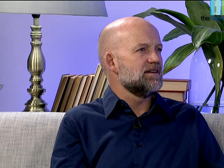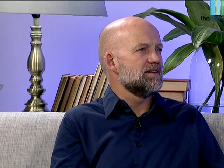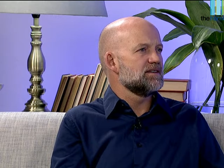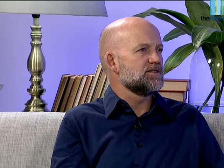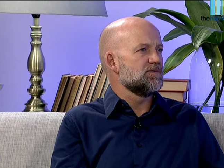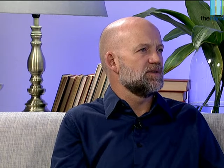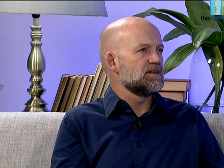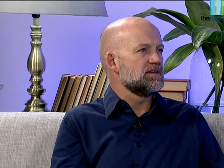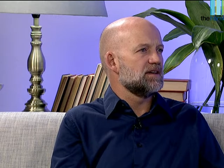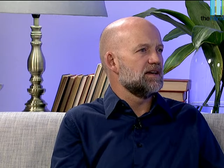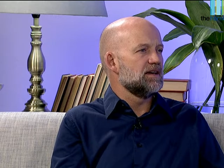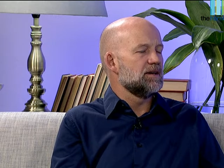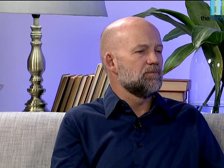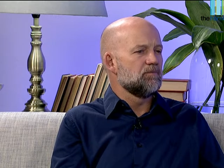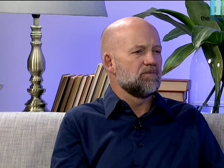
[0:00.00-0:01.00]
sides of it.
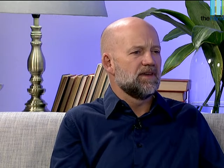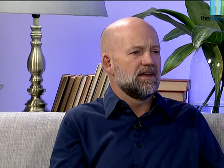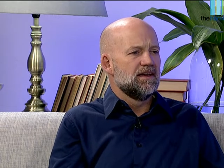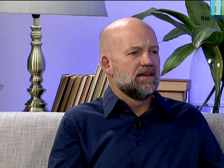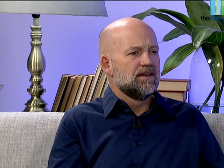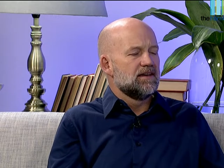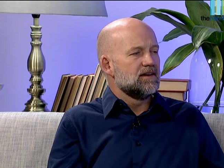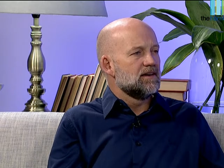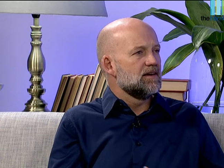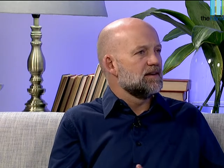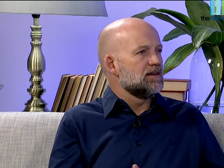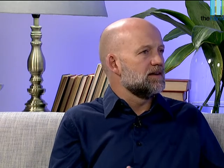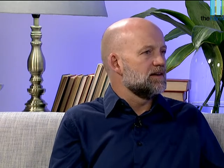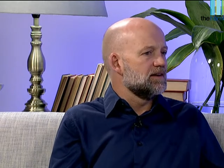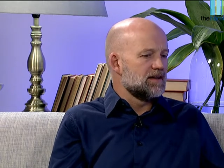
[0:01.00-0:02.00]

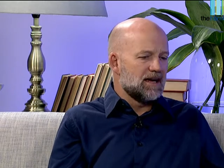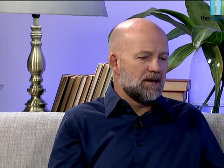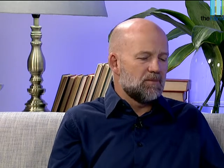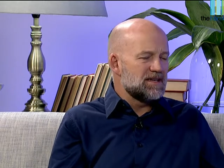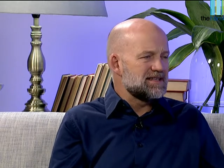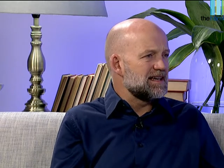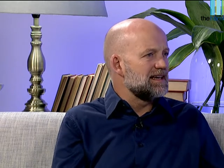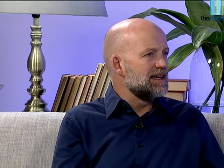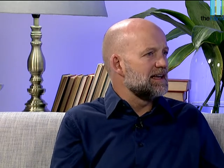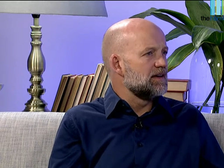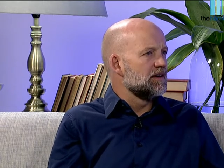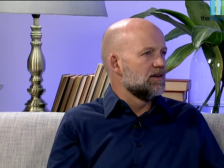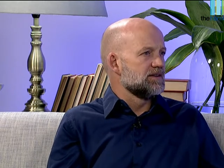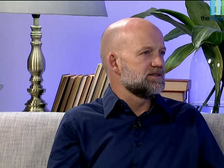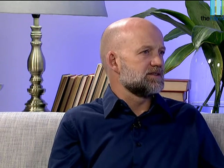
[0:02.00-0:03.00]
Diabetic
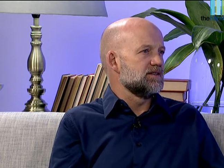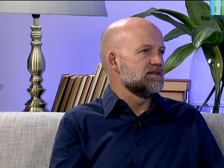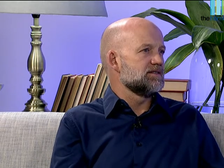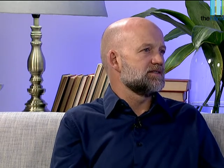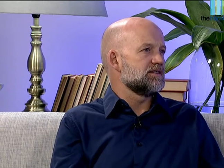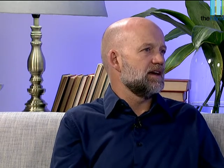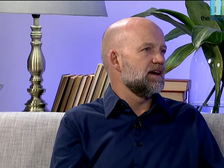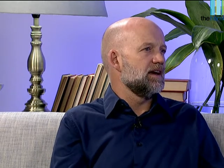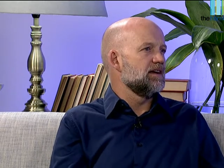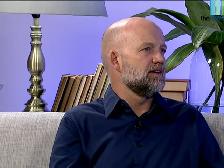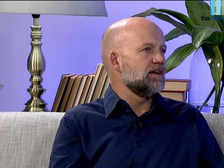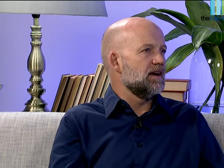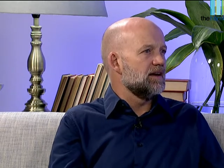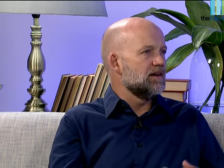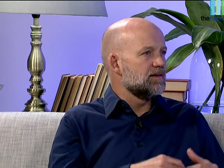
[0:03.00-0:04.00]
leg ulcers
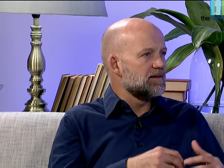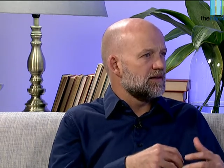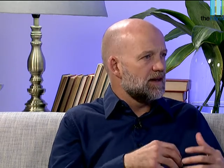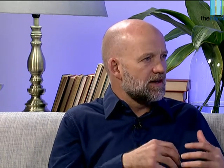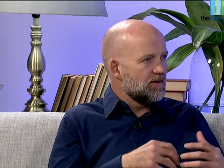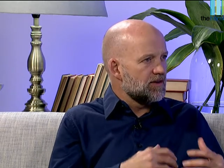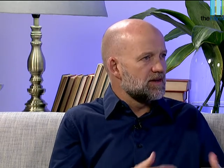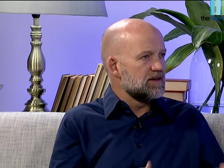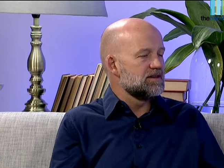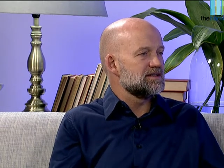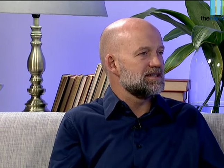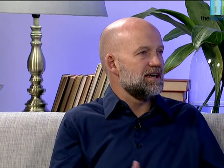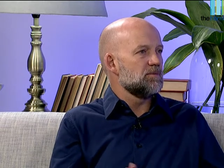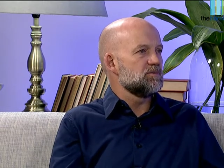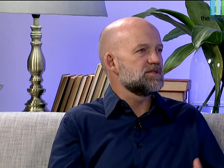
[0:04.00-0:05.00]
and other
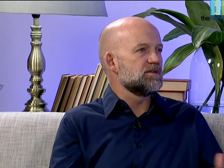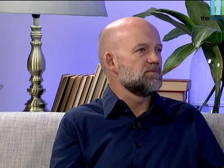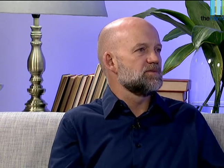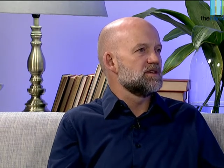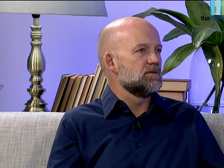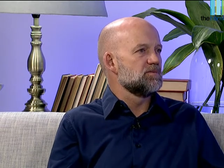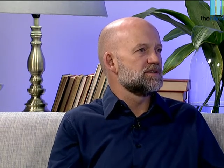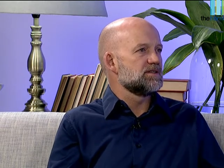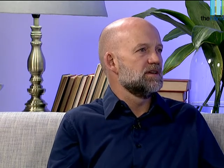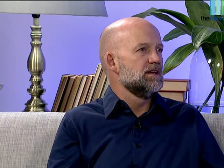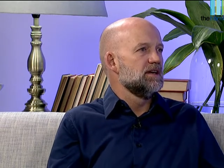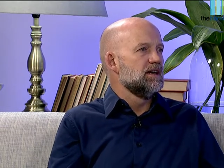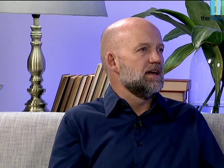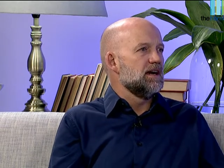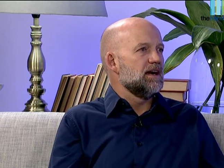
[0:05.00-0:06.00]
type symptoms.
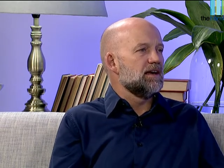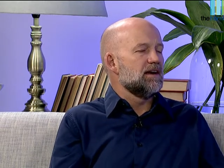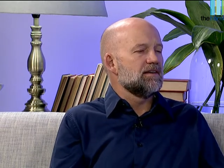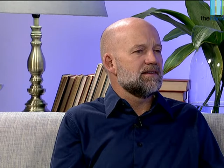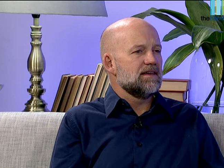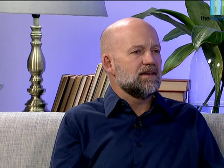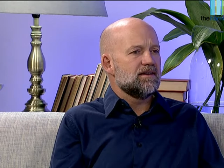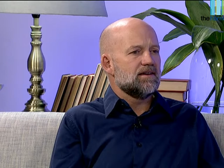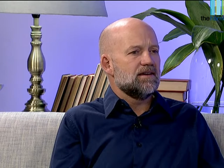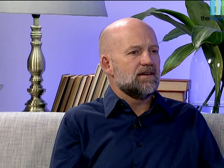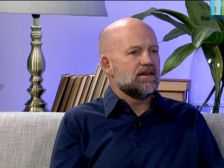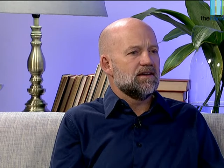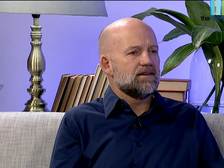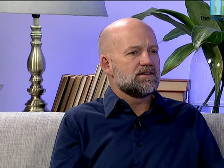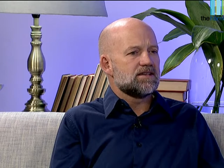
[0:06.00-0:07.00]
Okay. And I think
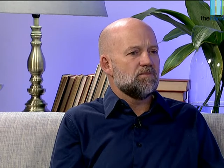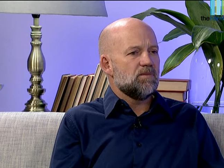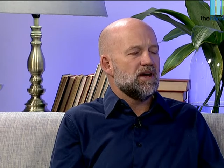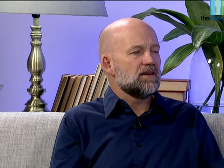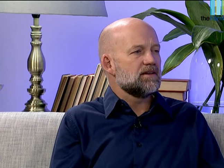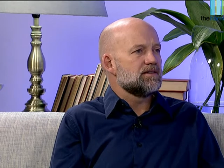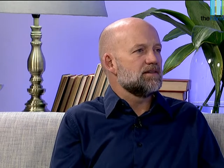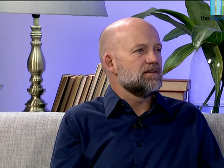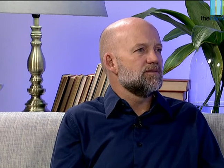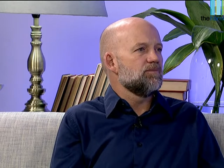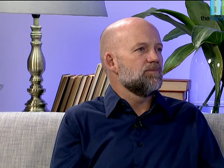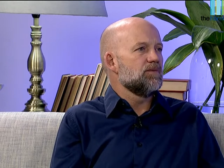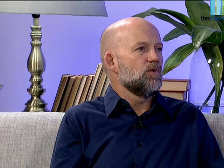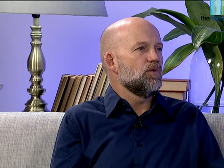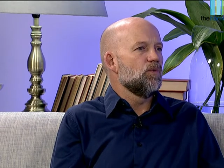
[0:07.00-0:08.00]
it's about
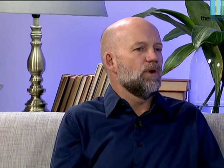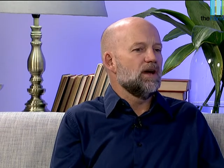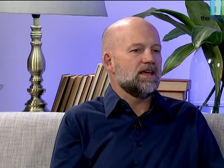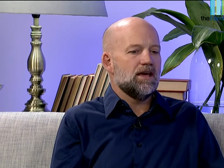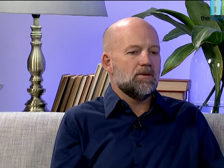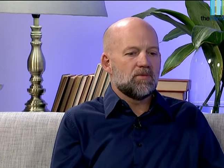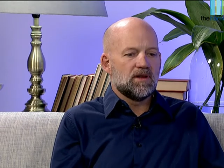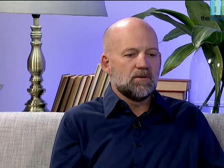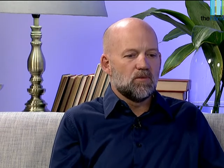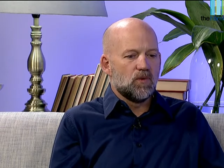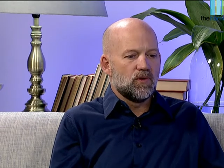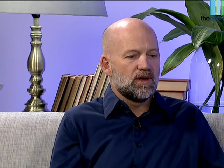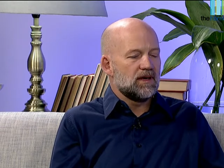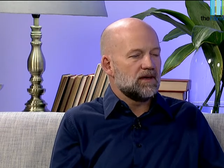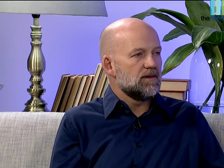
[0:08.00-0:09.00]
waking up in the
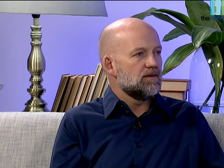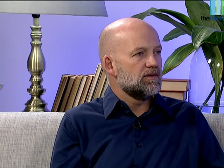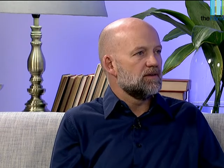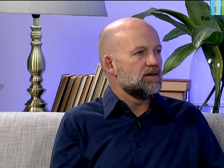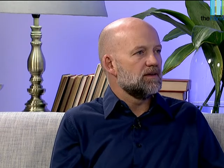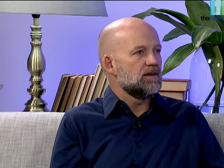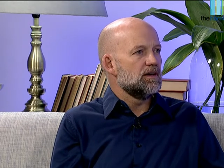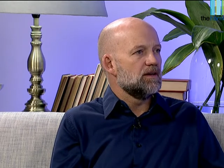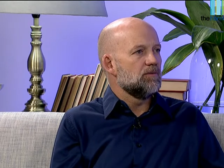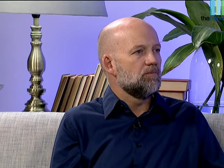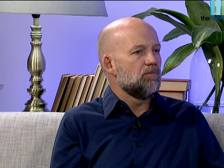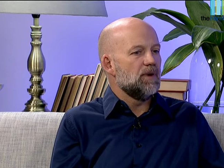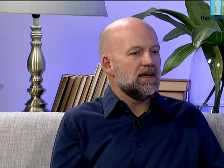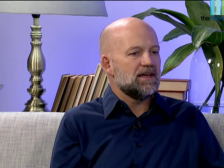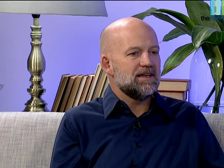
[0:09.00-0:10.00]
morning,
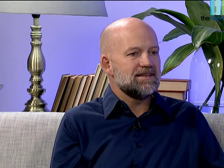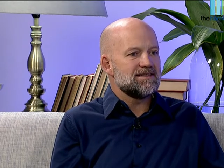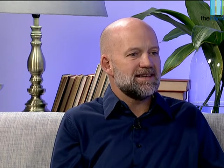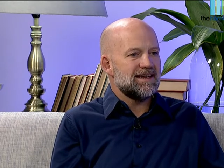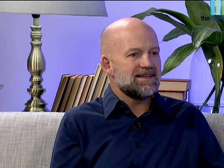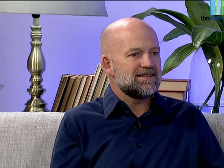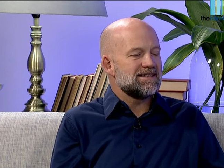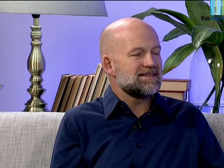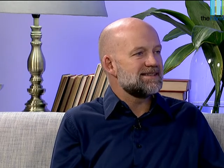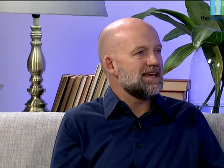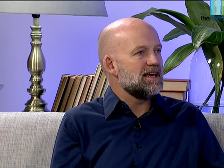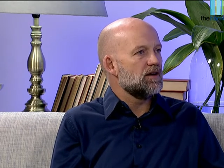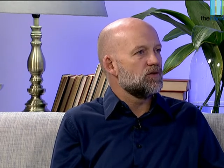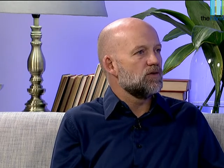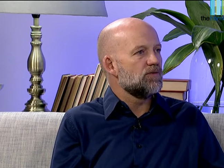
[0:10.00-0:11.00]
battling to actually
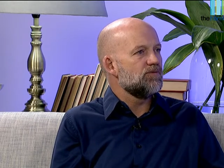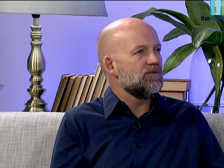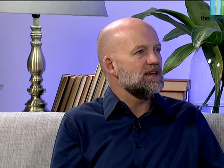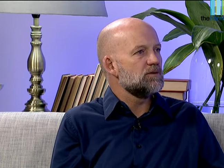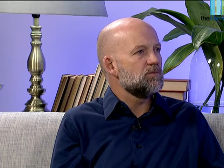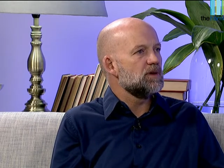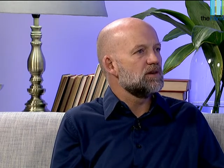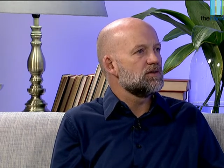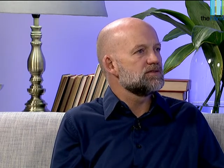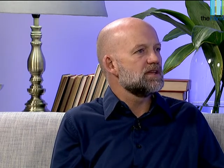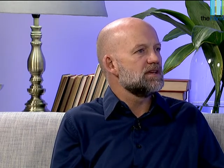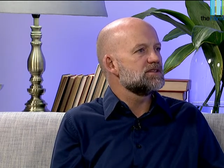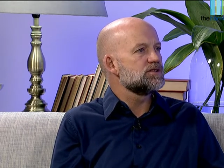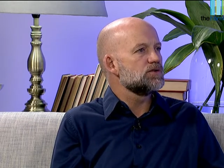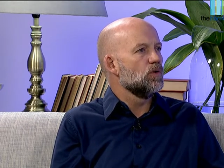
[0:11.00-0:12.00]
stand on your feet because
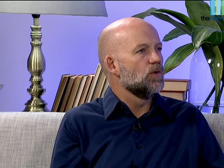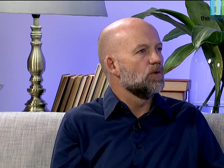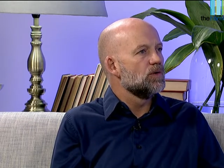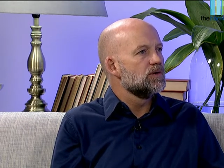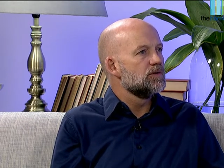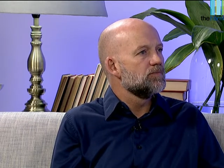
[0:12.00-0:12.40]
they're sore.